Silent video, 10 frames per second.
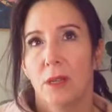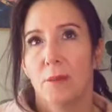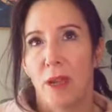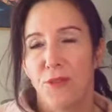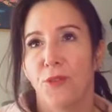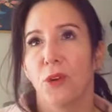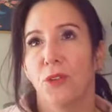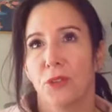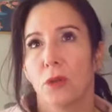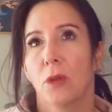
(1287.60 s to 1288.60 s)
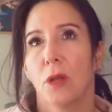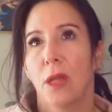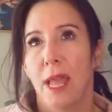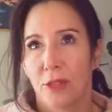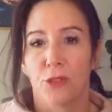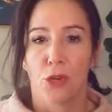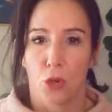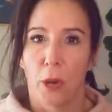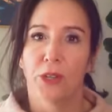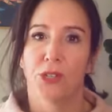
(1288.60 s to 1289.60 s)
my first answer to your
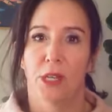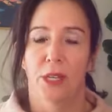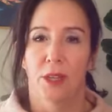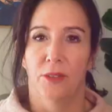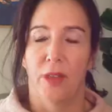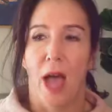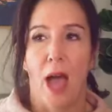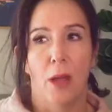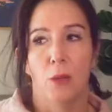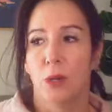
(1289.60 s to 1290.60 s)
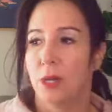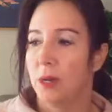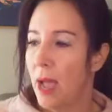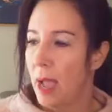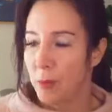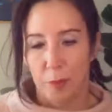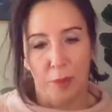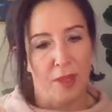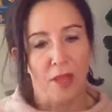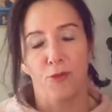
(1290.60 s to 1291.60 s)
question is I would I would
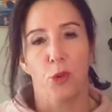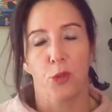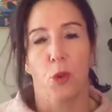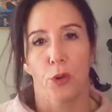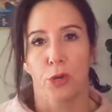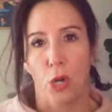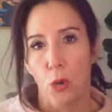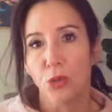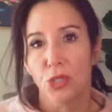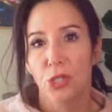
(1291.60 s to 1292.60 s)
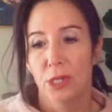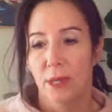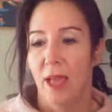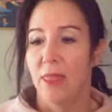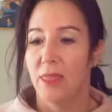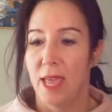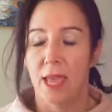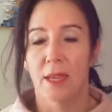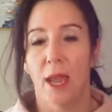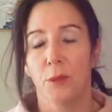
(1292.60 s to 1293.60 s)
play that fourth quarter coach and
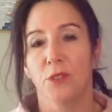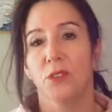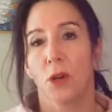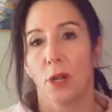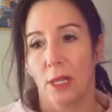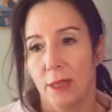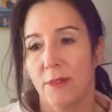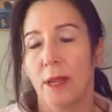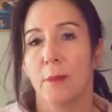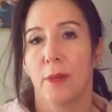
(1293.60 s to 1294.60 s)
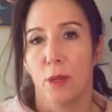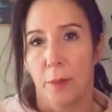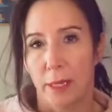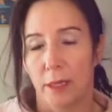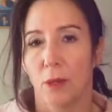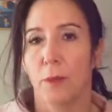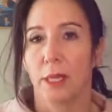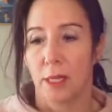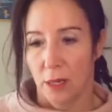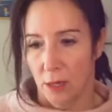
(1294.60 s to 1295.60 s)
then I would start giving them little by little by
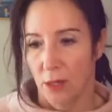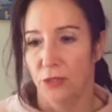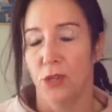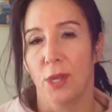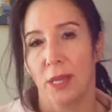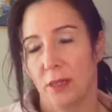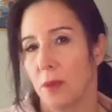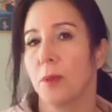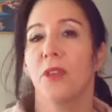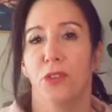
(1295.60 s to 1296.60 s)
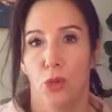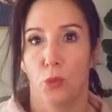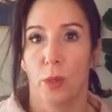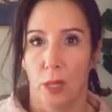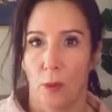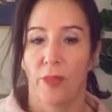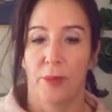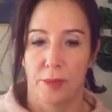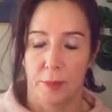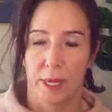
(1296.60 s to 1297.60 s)
little until you get to the place that you really want
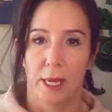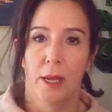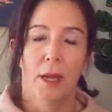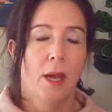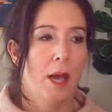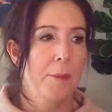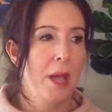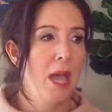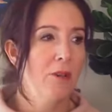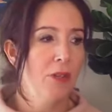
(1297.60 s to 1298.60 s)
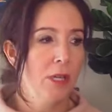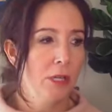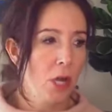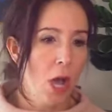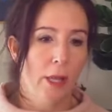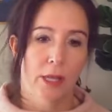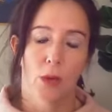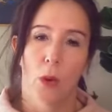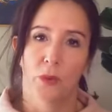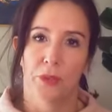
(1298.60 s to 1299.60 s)
them to be. Um, I have a colleague
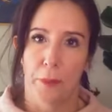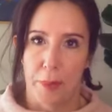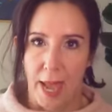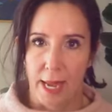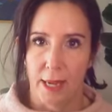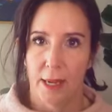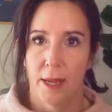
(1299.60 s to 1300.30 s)
who owns a bank,